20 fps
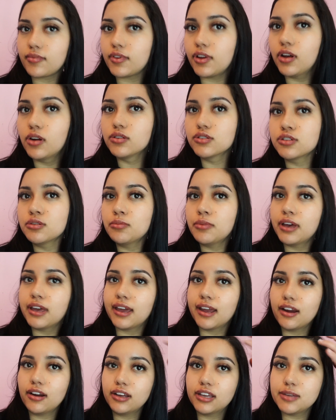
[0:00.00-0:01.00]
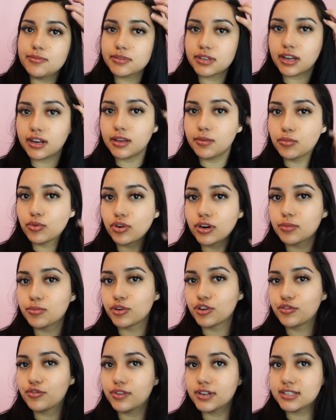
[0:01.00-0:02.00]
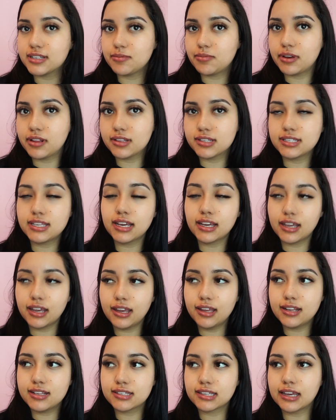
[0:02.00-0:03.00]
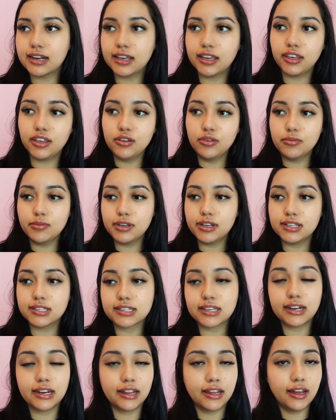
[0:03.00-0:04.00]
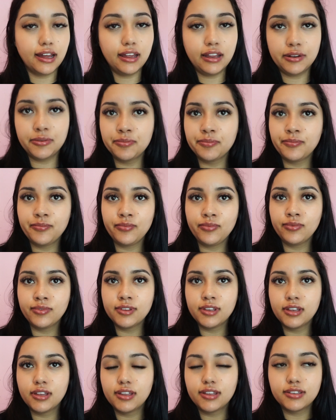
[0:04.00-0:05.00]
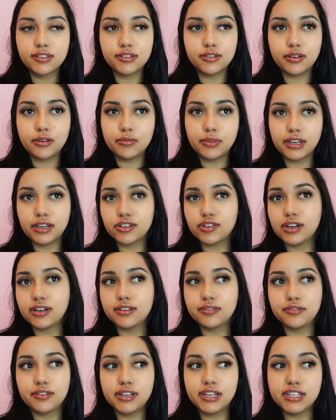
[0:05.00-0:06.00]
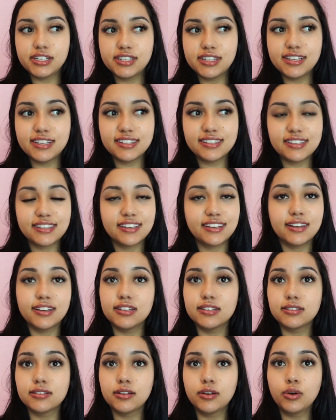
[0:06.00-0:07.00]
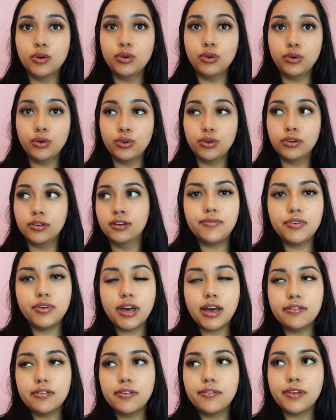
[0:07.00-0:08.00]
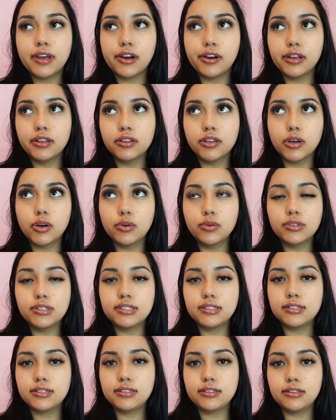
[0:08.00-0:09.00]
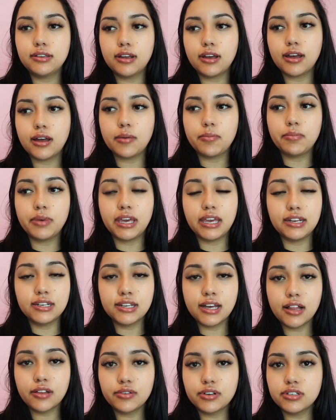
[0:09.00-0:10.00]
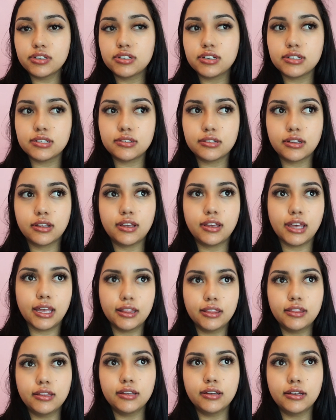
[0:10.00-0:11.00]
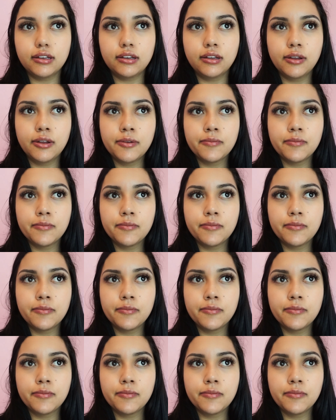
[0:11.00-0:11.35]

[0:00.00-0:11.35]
Also, my hair keeps getting more and more frizzy by the second. It's getting humid, it's getting hot. So I'm like trying to finish this because if you have a very low pain tolerance, just get the